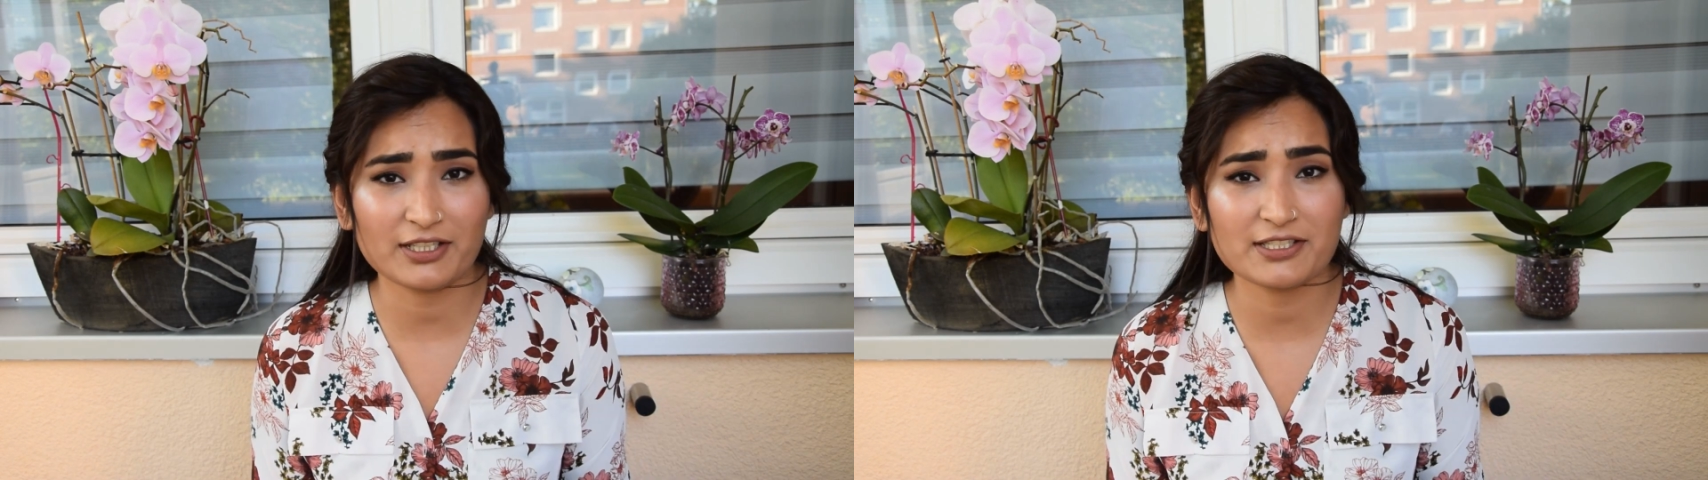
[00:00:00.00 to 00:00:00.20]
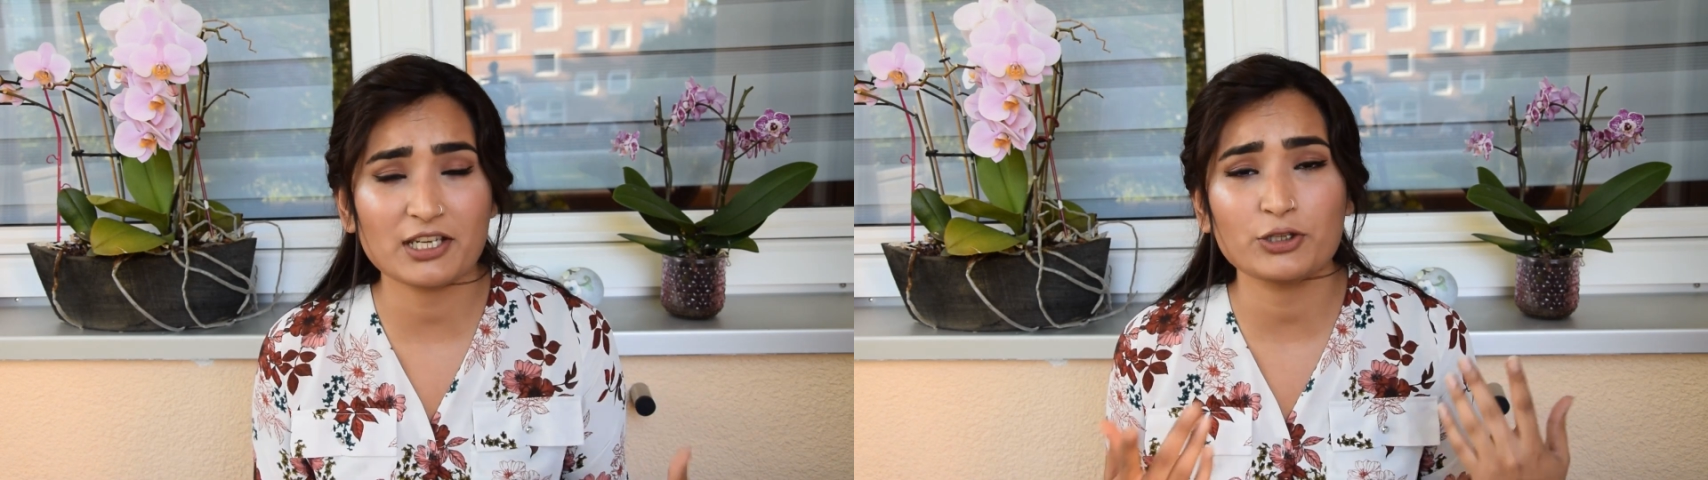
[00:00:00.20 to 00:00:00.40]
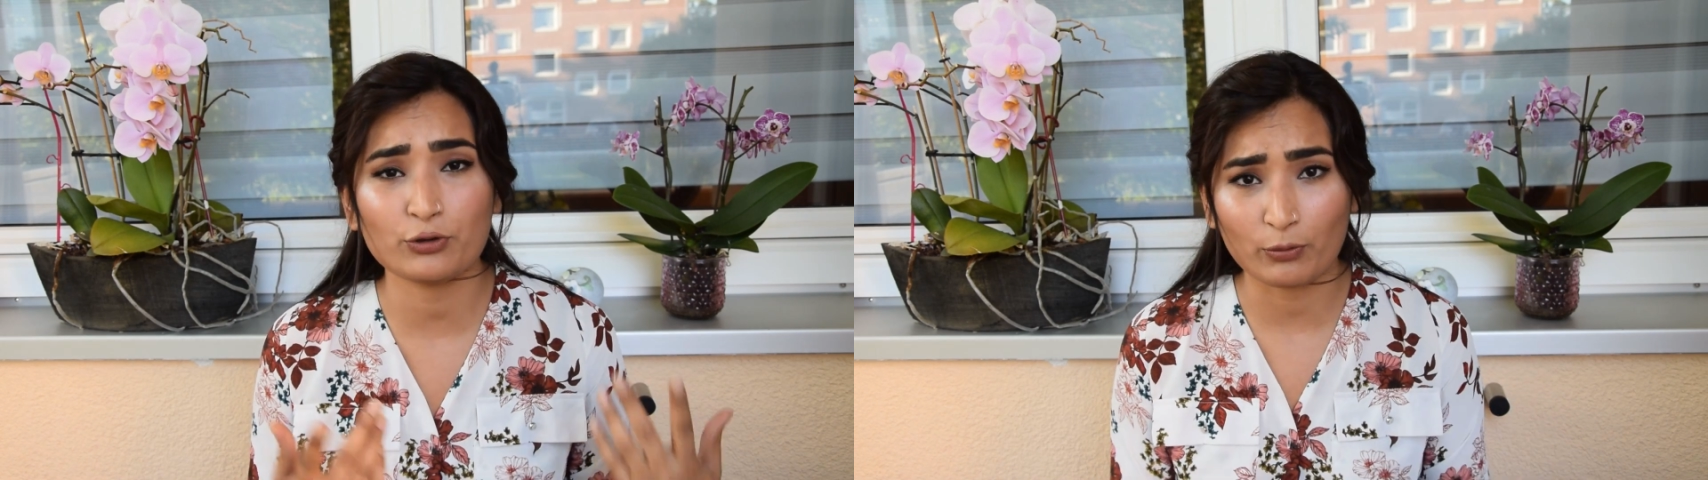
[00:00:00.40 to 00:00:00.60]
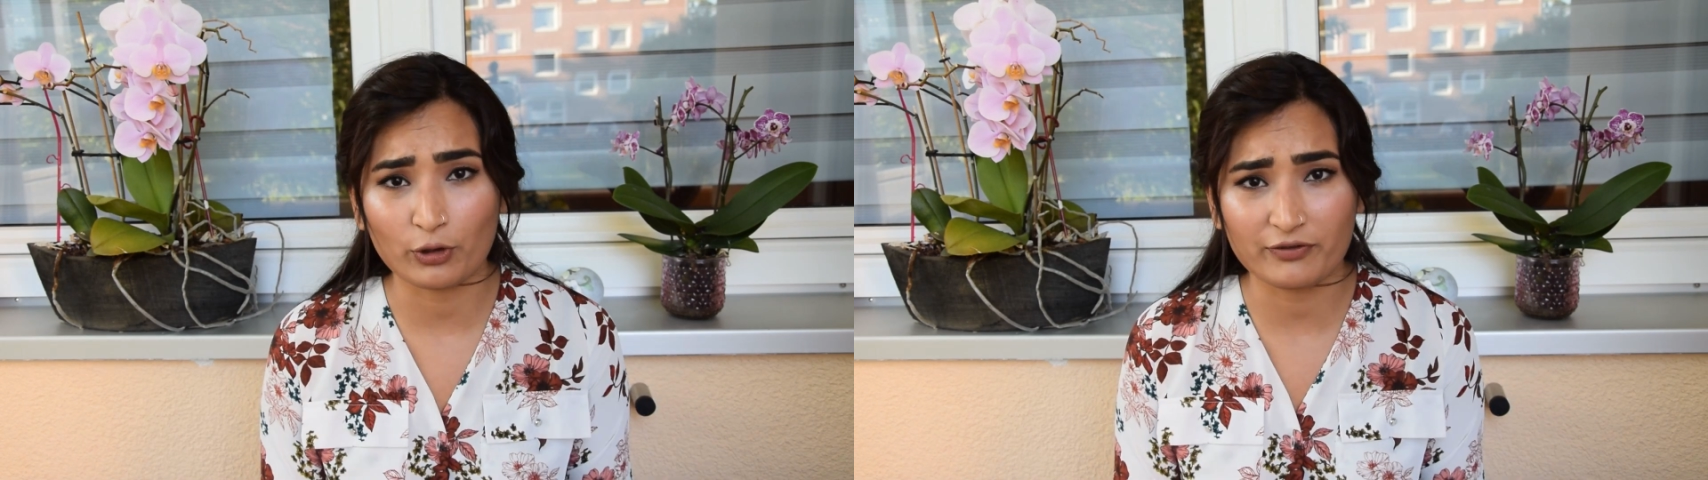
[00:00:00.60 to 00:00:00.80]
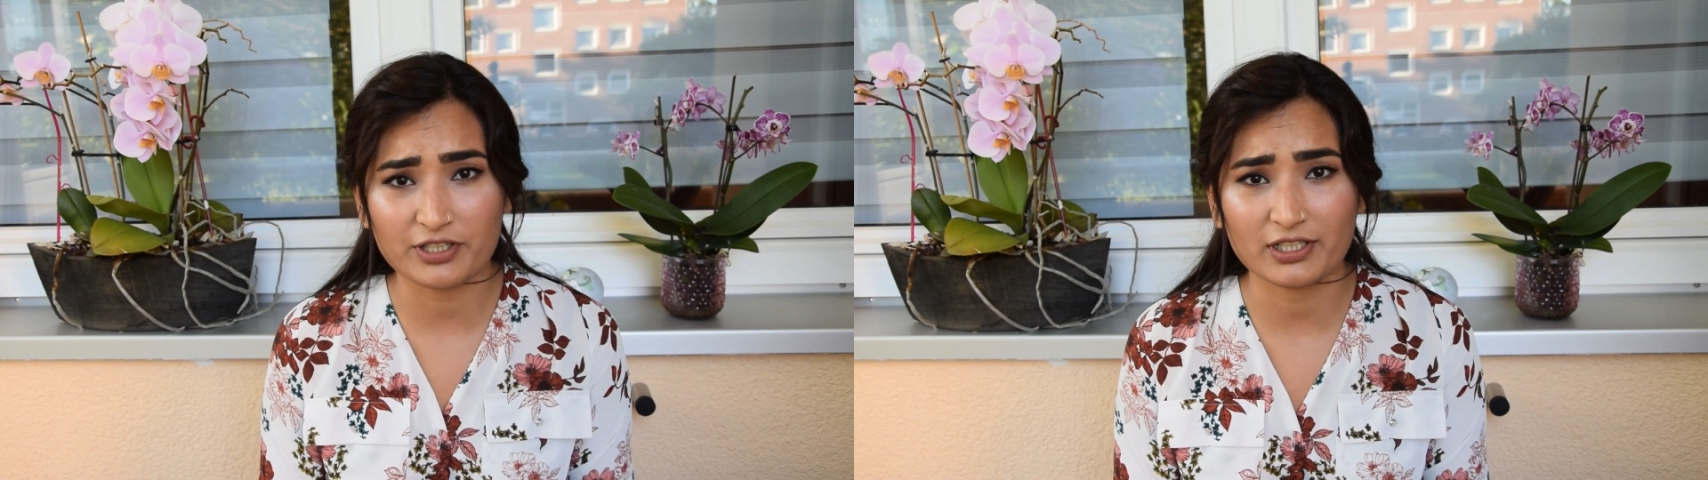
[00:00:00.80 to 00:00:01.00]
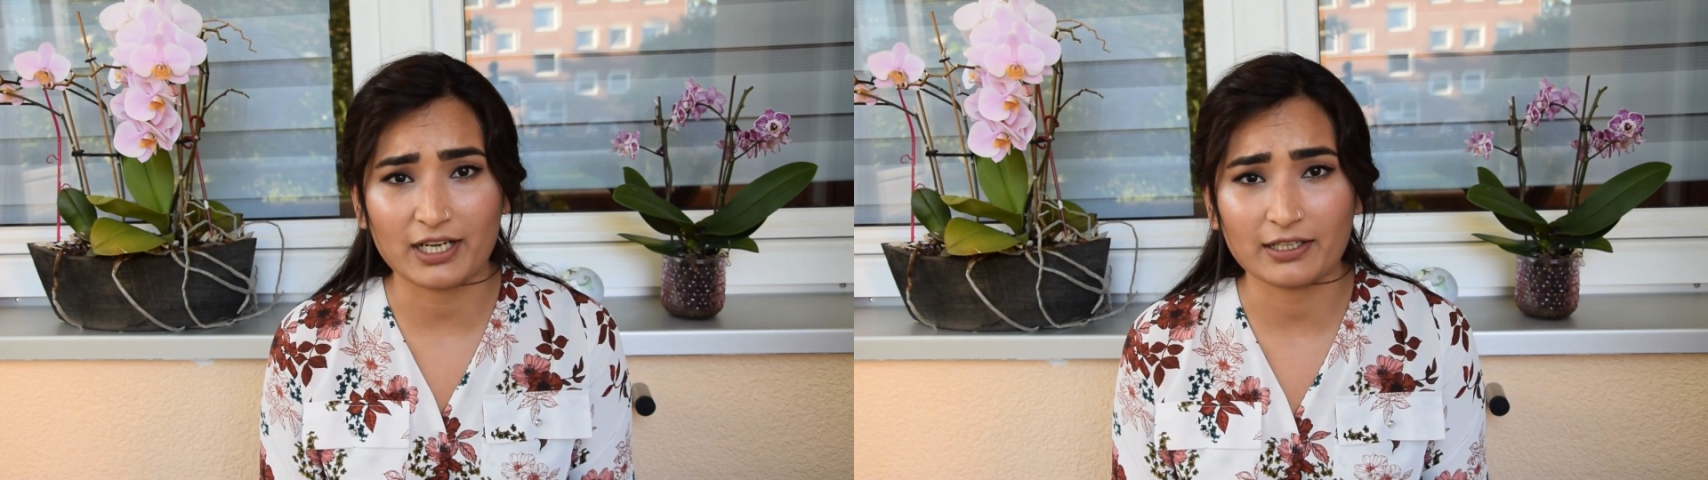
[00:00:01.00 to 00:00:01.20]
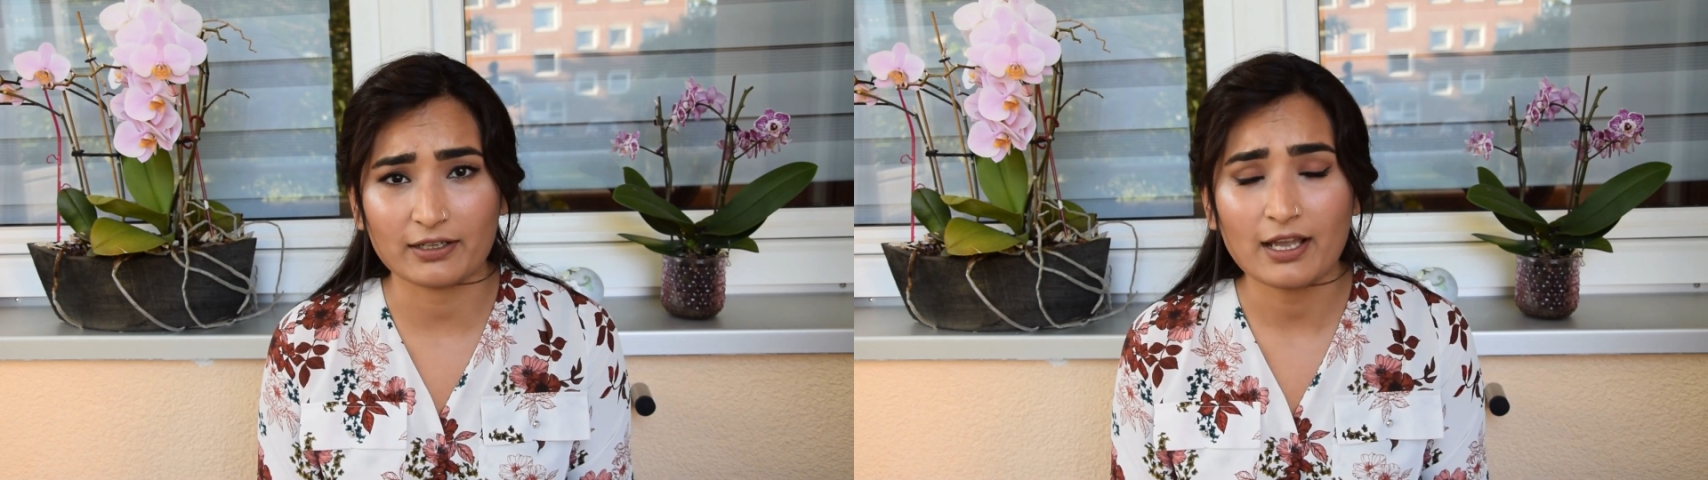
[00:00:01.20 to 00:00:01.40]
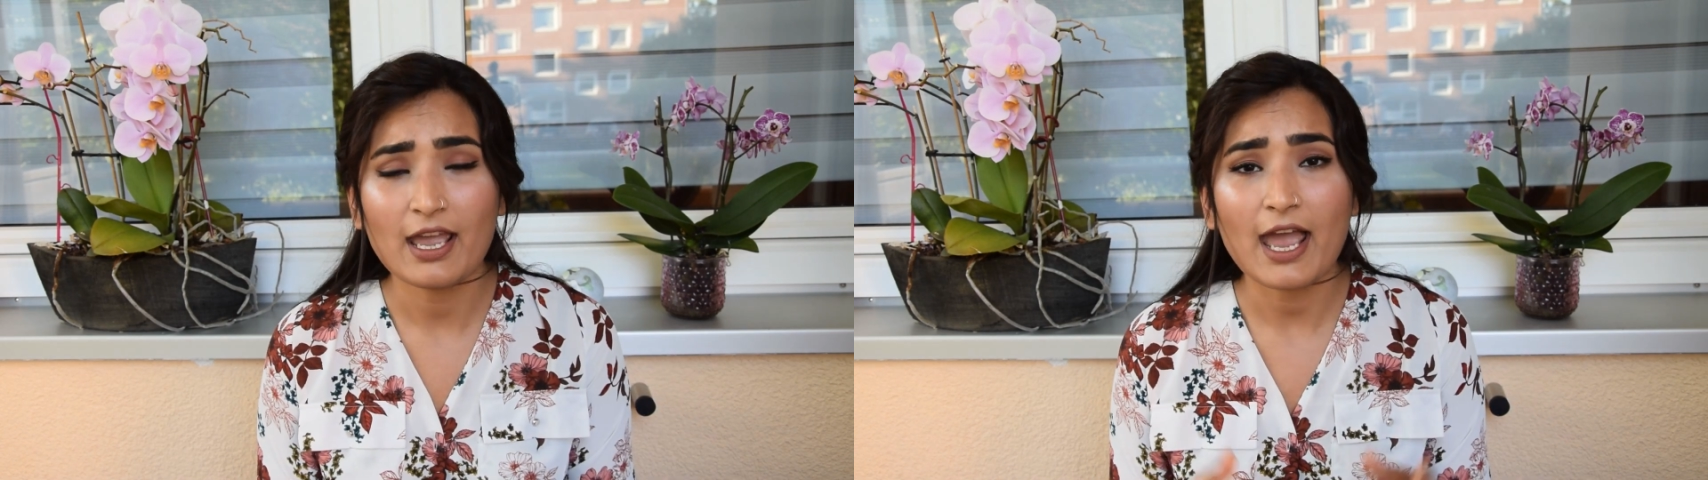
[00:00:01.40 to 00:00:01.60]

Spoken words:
reason in your motivation letter,